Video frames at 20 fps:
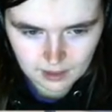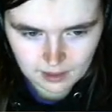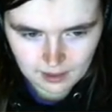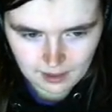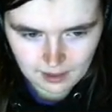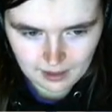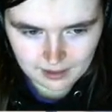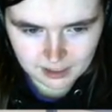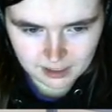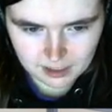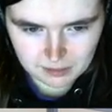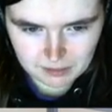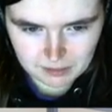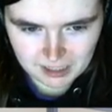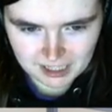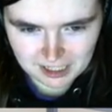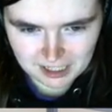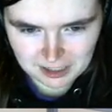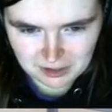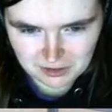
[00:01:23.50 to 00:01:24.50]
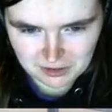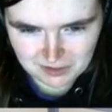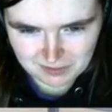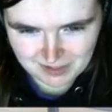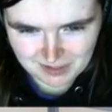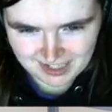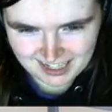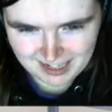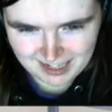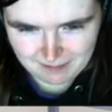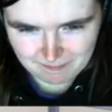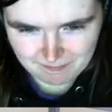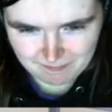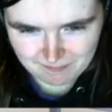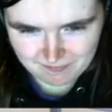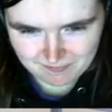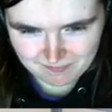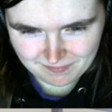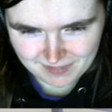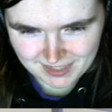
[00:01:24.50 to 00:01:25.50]
I just mean that you're a really
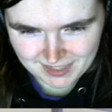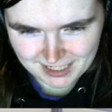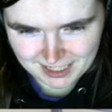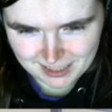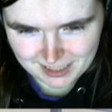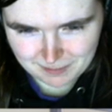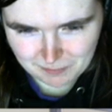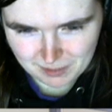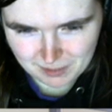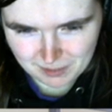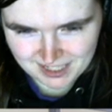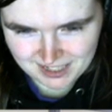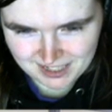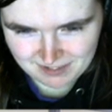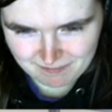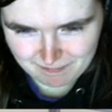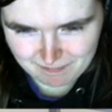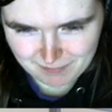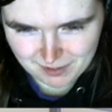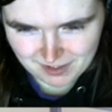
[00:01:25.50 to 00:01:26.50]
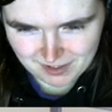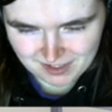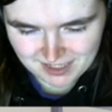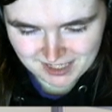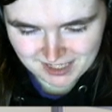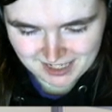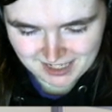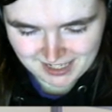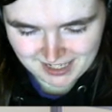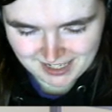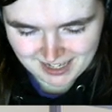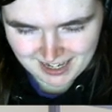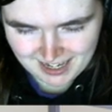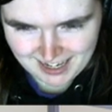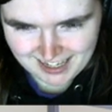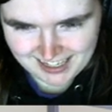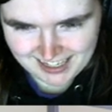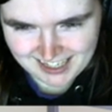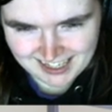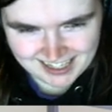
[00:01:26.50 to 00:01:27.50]
expressive person, I
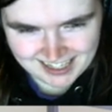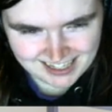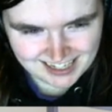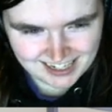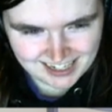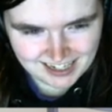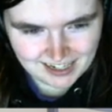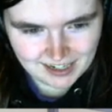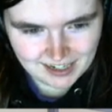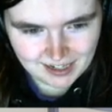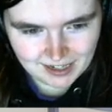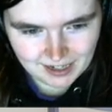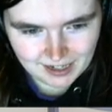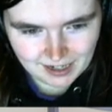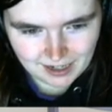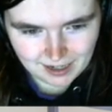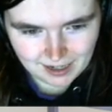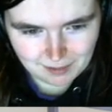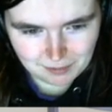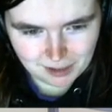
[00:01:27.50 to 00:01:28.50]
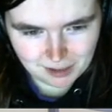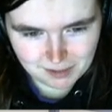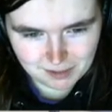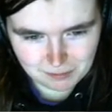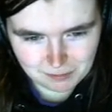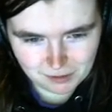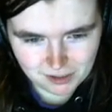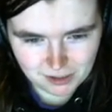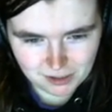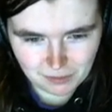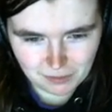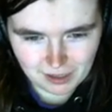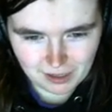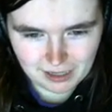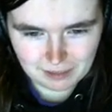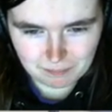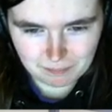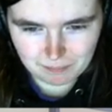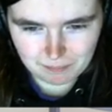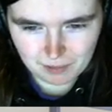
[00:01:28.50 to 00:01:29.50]
guess? How am I supposed to write
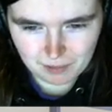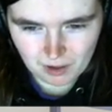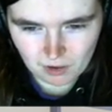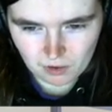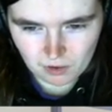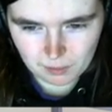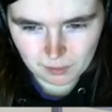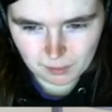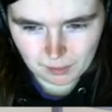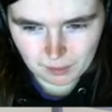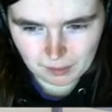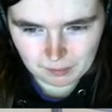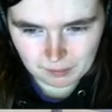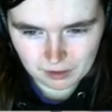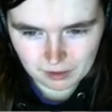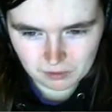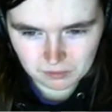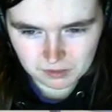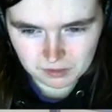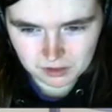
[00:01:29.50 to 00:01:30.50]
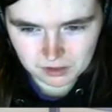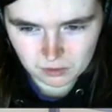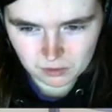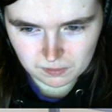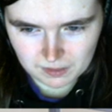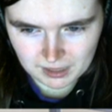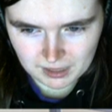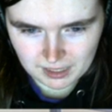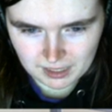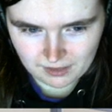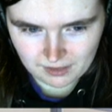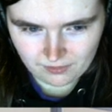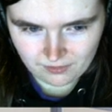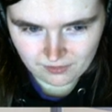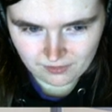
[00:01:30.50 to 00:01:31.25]
a poem about my own stupid life?